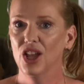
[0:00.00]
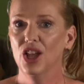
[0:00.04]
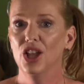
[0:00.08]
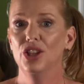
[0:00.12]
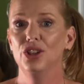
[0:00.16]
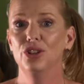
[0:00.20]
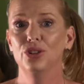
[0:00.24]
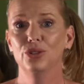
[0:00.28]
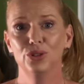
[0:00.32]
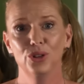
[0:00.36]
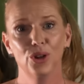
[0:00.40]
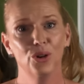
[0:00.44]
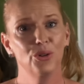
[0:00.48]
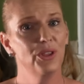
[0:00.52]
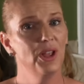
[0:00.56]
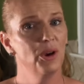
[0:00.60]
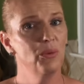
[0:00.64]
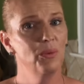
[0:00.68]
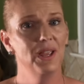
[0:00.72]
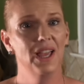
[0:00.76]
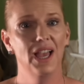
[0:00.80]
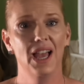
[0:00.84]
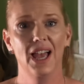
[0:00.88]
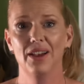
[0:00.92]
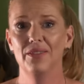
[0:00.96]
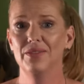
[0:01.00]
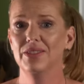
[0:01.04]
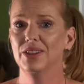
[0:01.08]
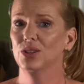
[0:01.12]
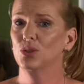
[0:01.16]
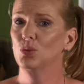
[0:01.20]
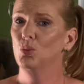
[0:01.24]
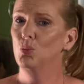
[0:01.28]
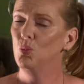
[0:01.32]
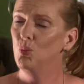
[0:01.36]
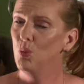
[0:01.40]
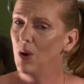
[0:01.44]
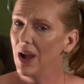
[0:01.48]
you'll know that we have this
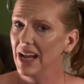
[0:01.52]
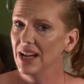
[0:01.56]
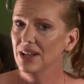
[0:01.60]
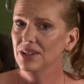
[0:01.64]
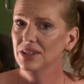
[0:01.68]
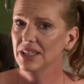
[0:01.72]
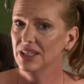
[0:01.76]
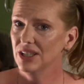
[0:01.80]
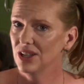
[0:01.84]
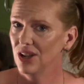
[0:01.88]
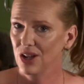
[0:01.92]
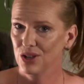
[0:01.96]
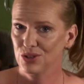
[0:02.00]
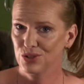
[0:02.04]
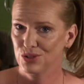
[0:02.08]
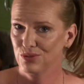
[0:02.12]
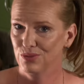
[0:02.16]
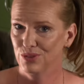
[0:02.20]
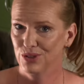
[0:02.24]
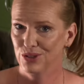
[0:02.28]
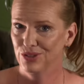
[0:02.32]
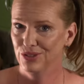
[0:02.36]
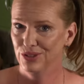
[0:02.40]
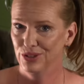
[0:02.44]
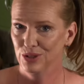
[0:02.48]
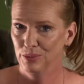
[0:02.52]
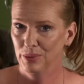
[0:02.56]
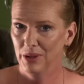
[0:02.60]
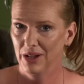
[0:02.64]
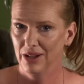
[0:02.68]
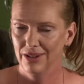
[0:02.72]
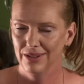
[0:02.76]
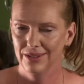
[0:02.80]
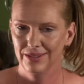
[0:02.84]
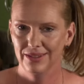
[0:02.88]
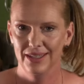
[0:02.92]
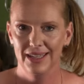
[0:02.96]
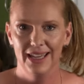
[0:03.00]
wildly controversial
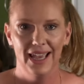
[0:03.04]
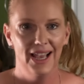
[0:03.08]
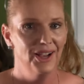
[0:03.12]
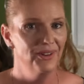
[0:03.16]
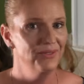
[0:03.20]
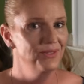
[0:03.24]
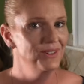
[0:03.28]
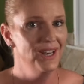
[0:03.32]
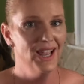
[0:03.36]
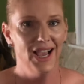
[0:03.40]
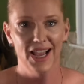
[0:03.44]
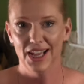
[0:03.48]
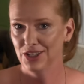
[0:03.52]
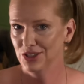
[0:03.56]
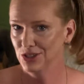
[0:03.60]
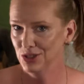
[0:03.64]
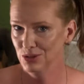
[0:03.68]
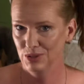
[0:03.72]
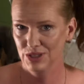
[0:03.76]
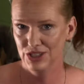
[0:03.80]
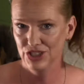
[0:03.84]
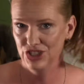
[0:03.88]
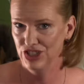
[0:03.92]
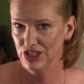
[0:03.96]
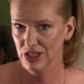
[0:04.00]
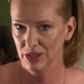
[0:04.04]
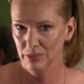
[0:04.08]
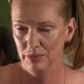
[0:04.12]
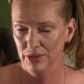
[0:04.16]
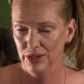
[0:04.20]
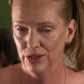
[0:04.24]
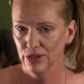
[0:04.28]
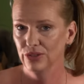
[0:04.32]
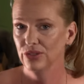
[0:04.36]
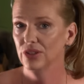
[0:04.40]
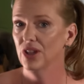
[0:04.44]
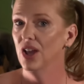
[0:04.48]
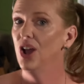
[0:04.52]
policy of not doing cheat
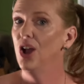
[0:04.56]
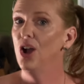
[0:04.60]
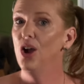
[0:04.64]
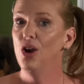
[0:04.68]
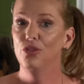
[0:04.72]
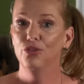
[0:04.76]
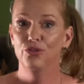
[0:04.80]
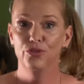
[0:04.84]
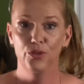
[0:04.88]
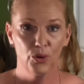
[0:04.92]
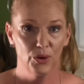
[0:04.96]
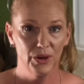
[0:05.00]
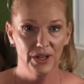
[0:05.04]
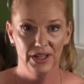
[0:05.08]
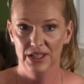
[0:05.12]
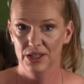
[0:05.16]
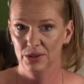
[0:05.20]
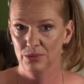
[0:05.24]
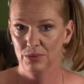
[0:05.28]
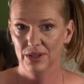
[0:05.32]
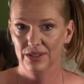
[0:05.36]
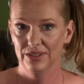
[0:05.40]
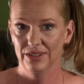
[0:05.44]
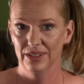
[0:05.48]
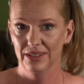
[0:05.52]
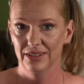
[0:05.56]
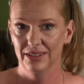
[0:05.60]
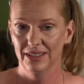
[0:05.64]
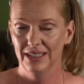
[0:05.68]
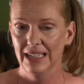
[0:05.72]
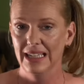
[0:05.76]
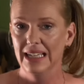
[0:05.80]
meals for any reason.